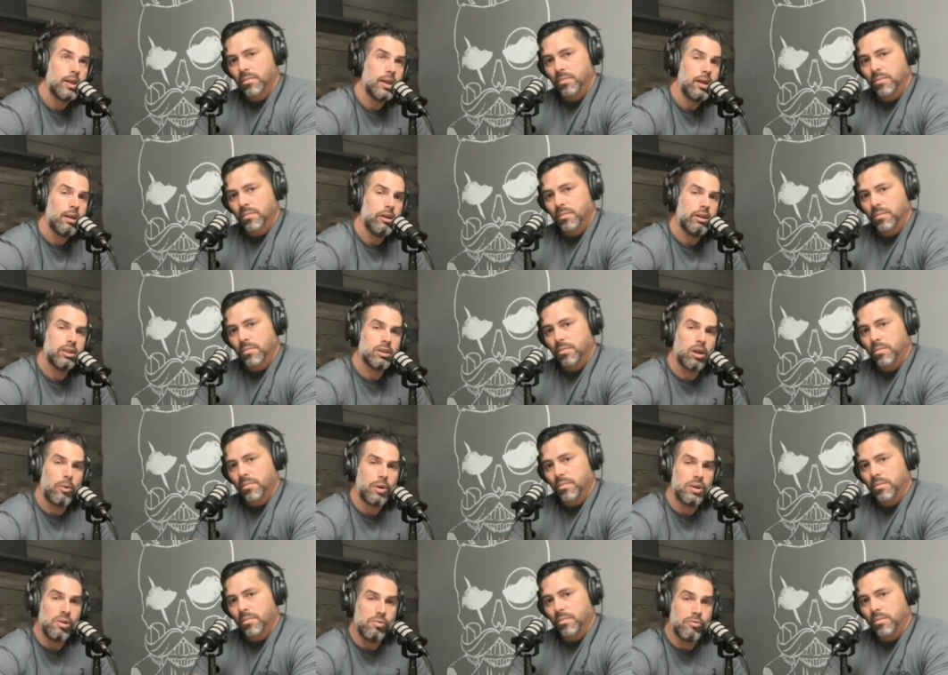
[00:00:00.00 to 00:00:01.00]
Speaker 1: let us know
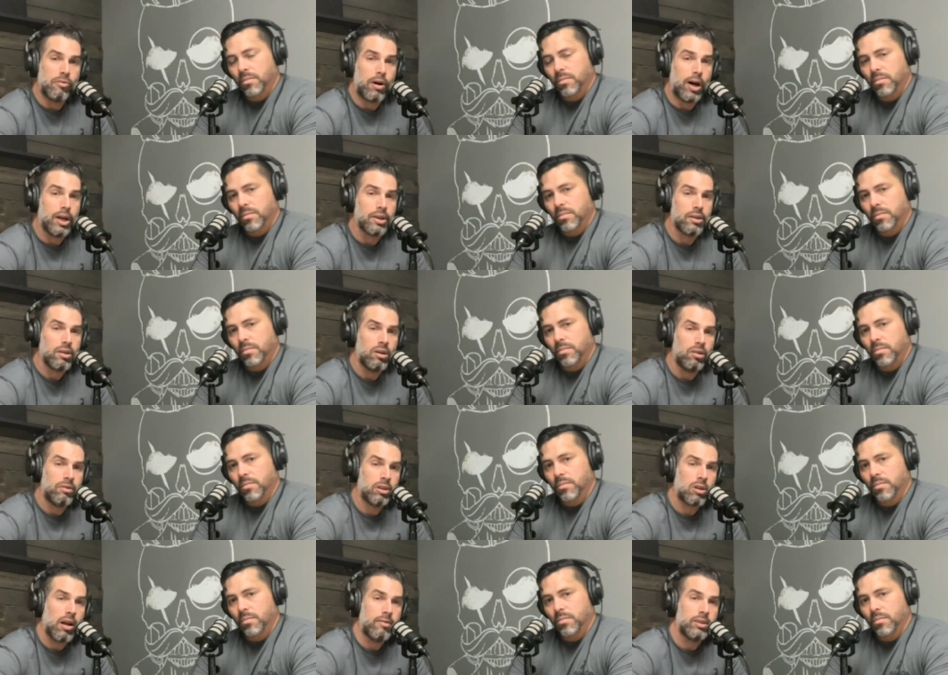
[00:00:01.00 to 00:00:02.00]
what you thought of
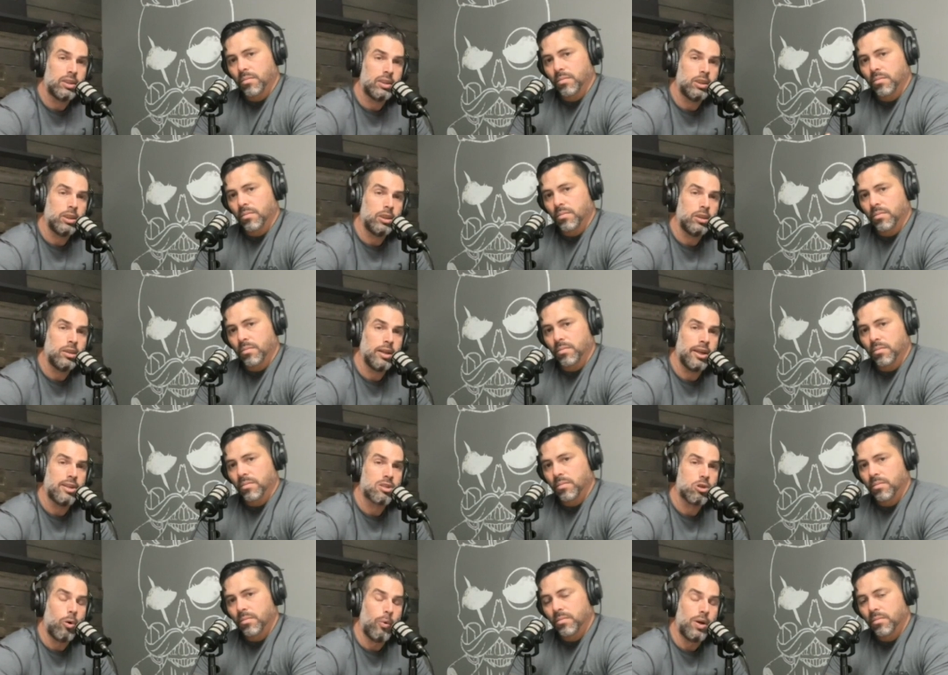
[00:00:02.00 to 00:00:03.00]
our conversation let
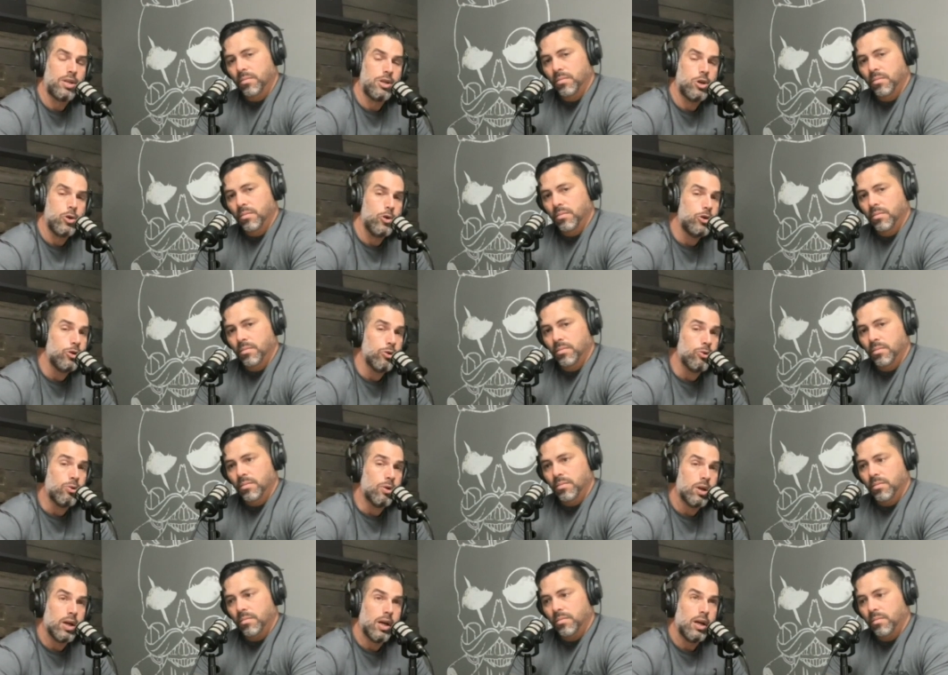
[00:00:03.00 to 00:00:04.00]
us know what you do
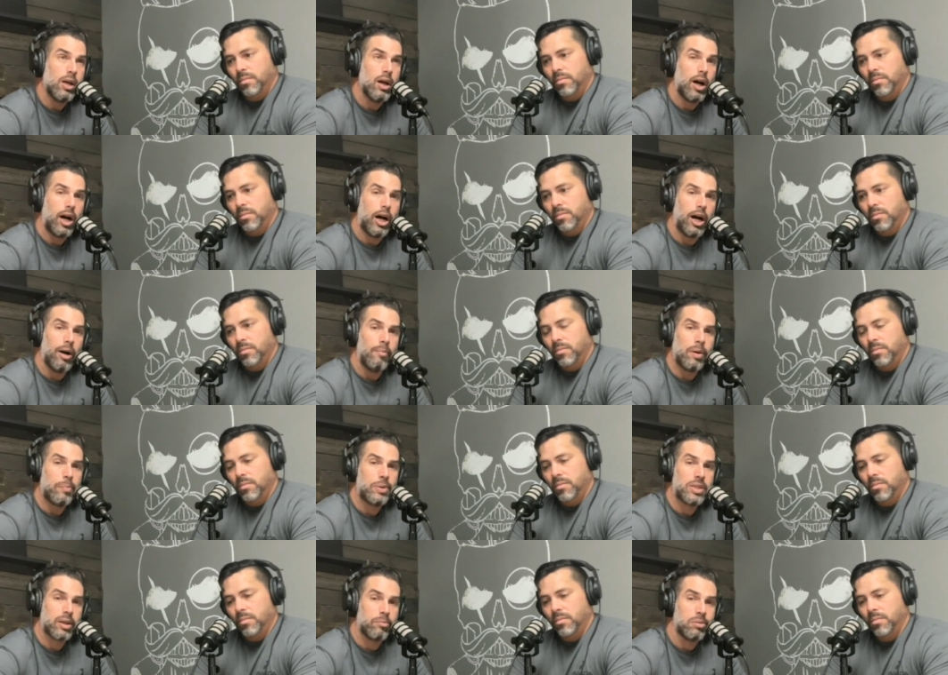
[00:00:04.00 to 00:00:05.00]
uh,
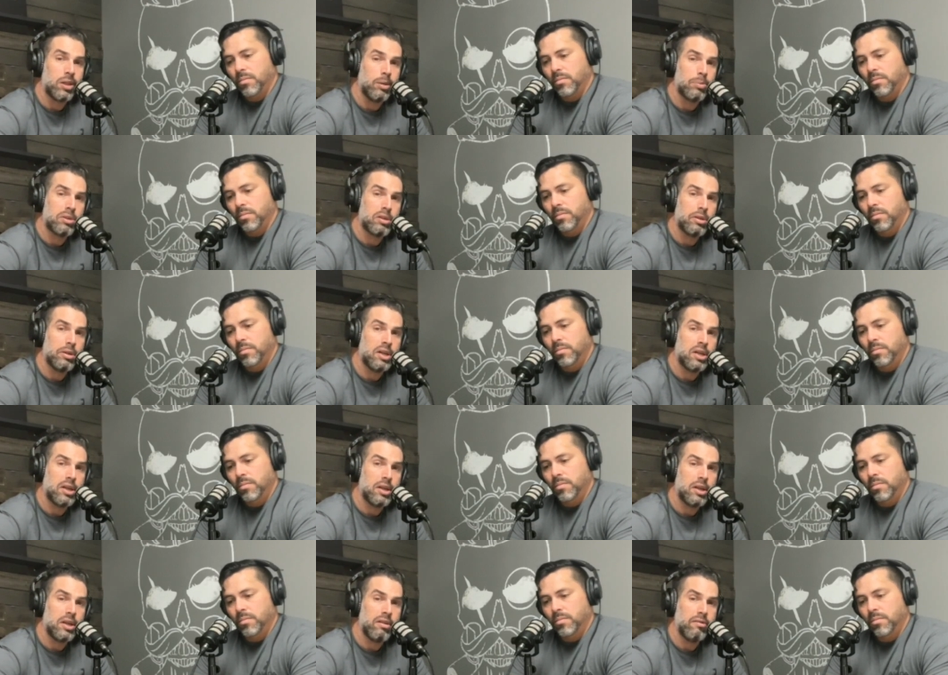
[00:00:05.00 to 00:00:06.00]
maybe some tips that you
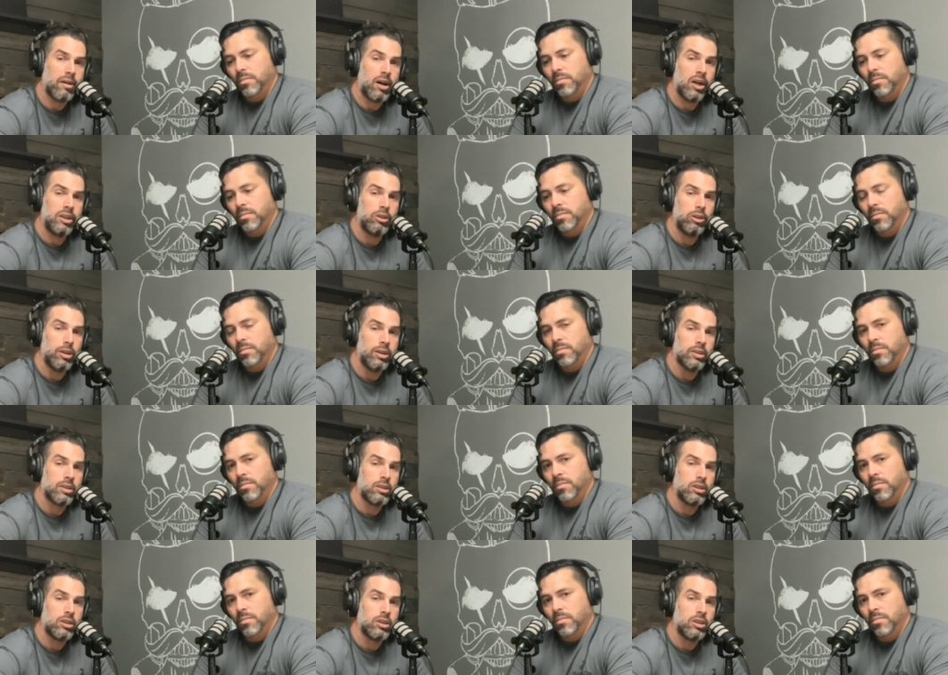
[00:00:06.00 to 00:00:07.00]
can give other
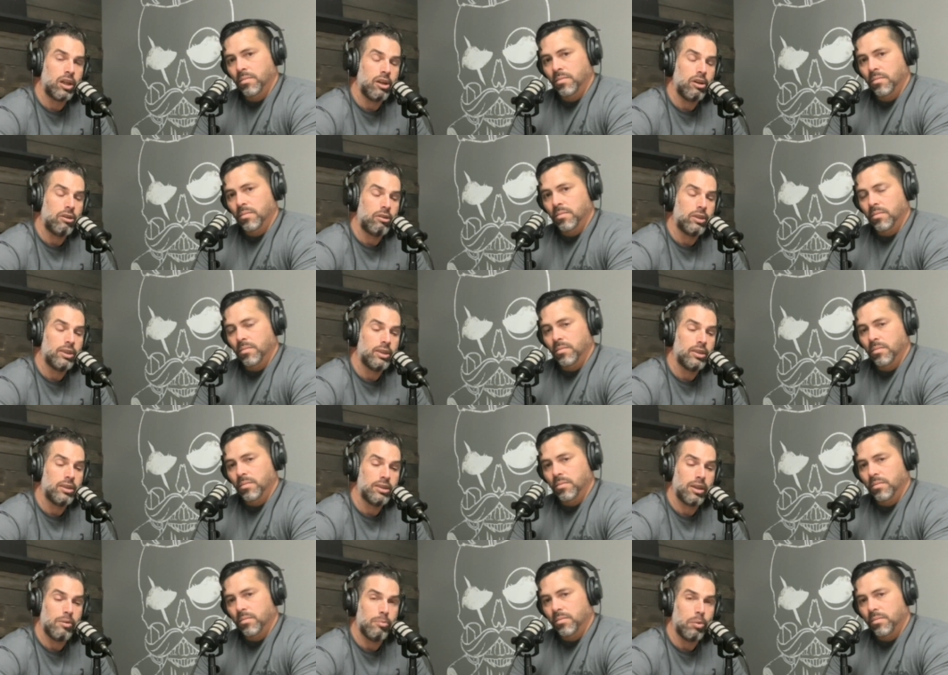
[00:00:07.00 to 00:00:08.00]
listeners that are in the
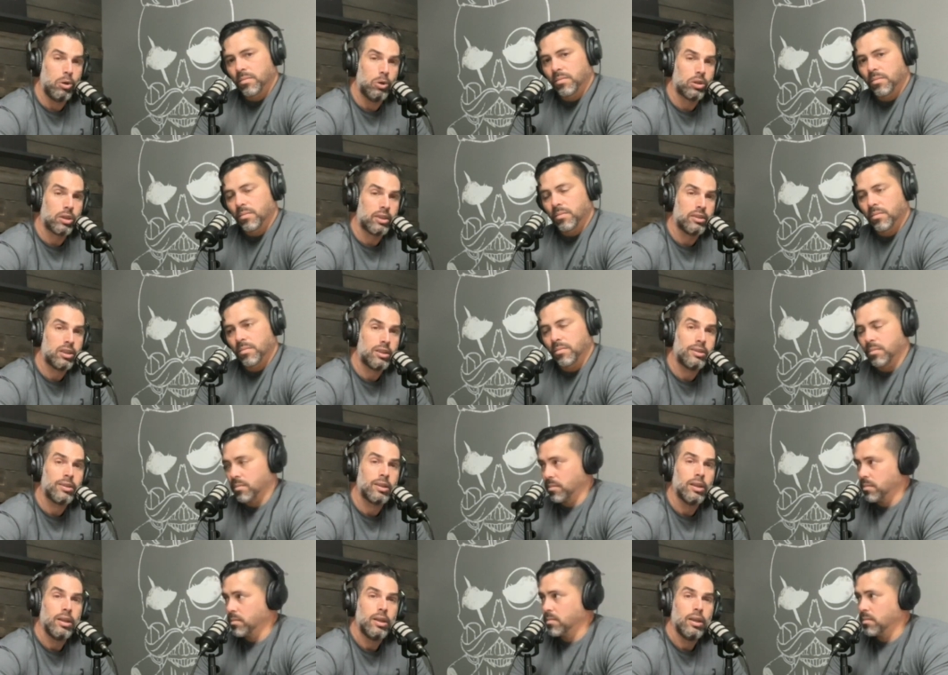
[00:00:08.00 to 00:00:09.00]
same boat as
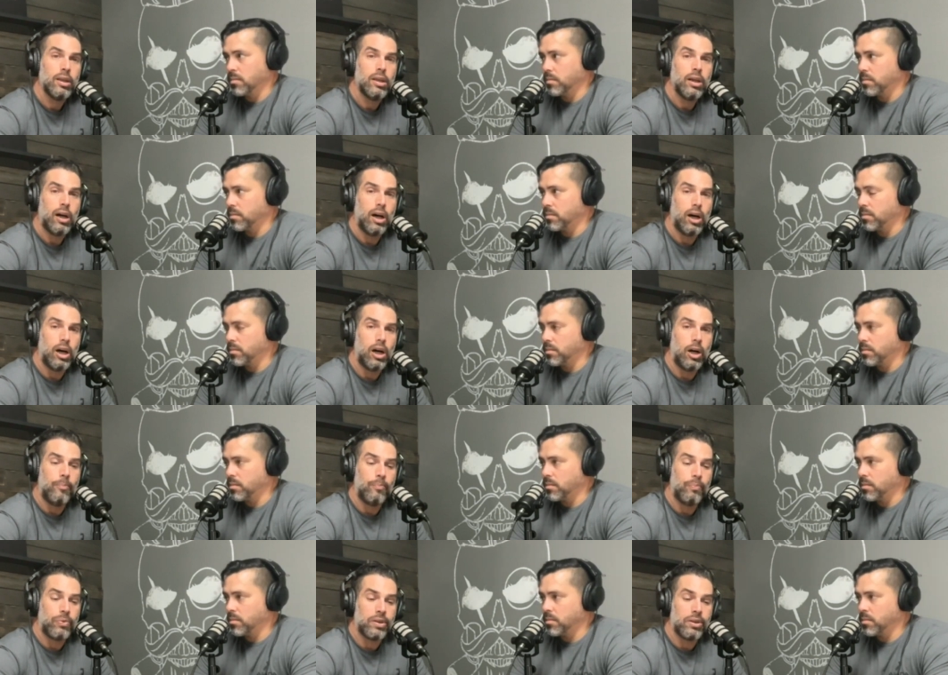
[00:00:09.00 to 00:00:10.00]
us
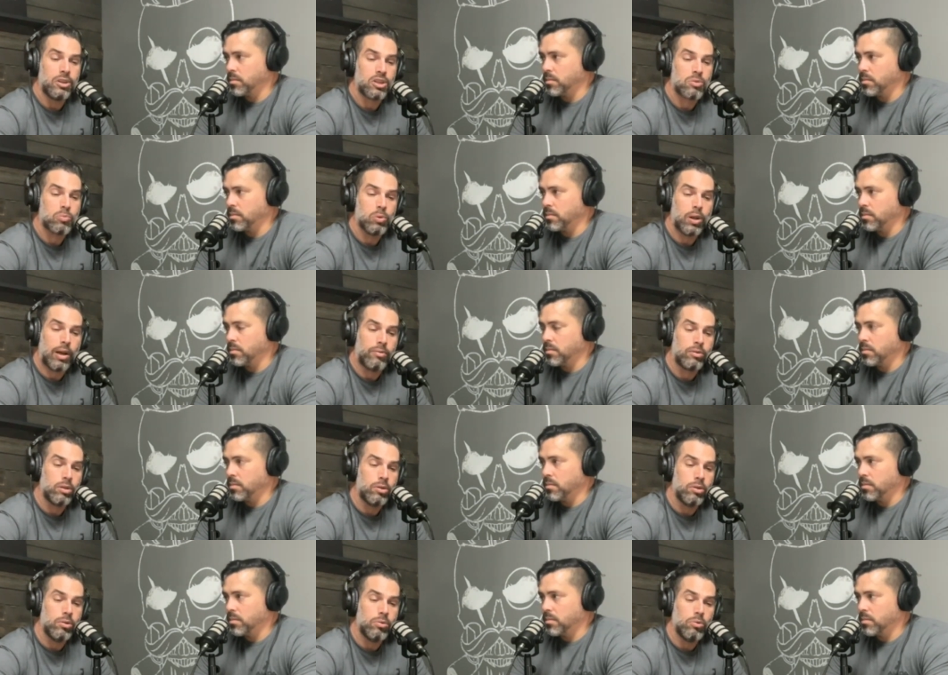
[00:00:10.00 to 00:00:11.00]
um, just would love
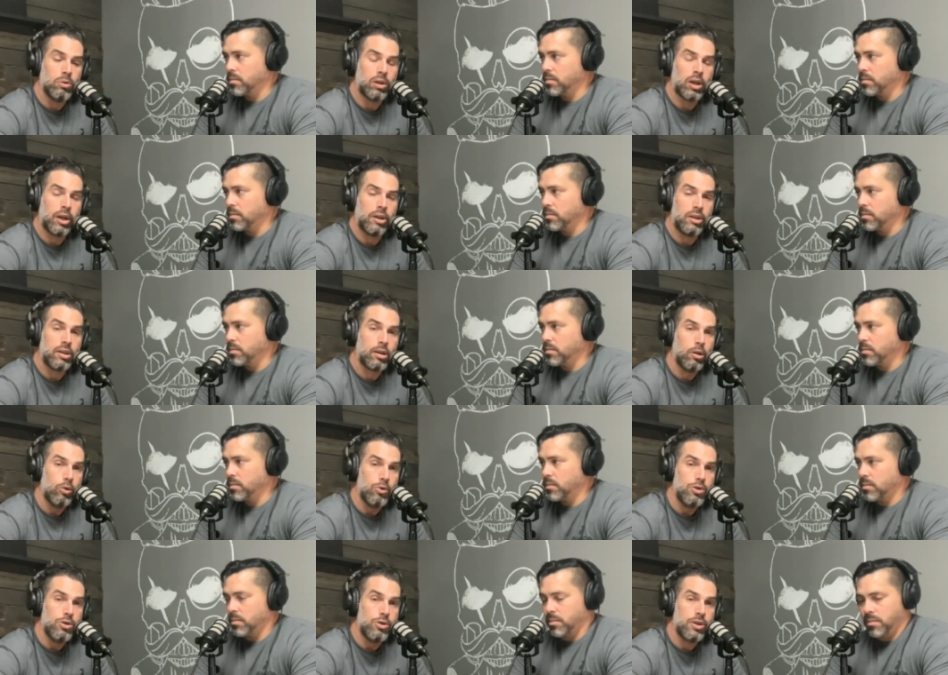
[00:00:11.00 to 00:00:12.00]
to kind of
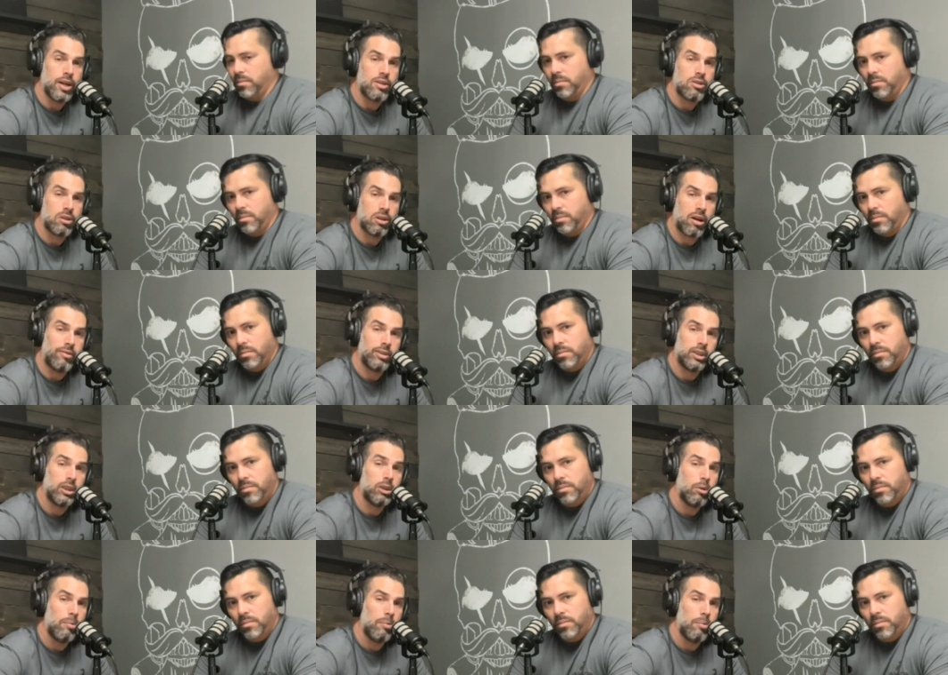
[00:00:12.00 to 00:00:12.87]
include you guys in the conversation